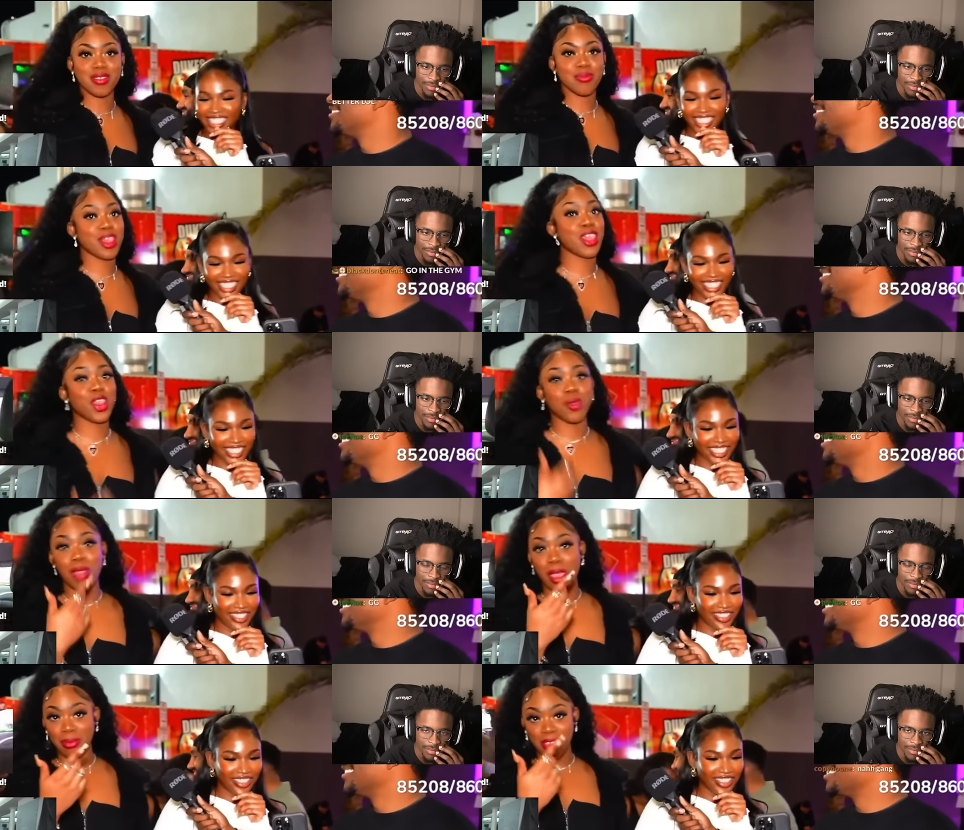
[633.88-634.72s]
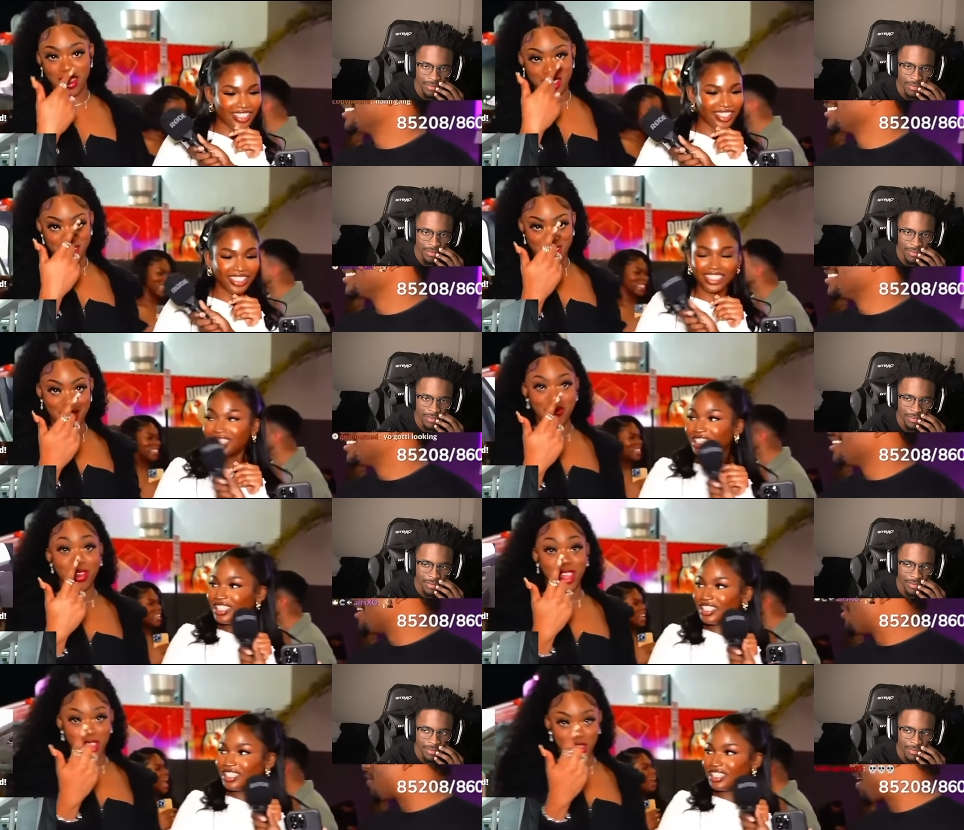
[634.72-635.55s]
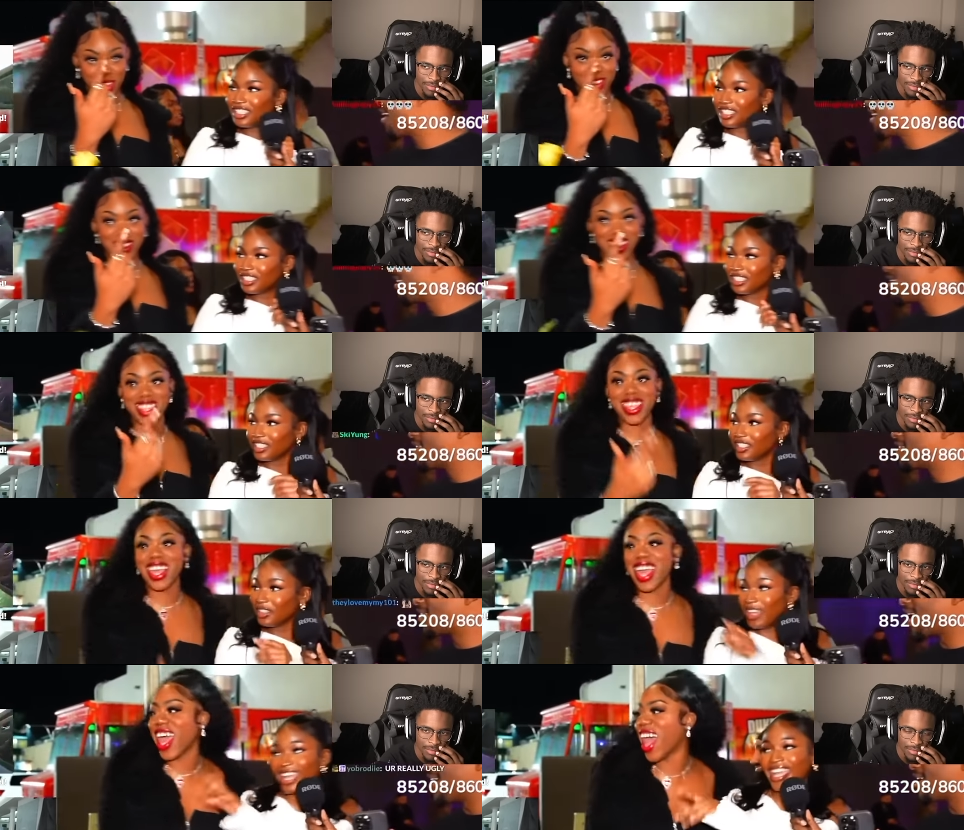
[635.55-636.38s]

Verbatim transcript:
Speaker 1: Me and you, baby. Okay. Okay.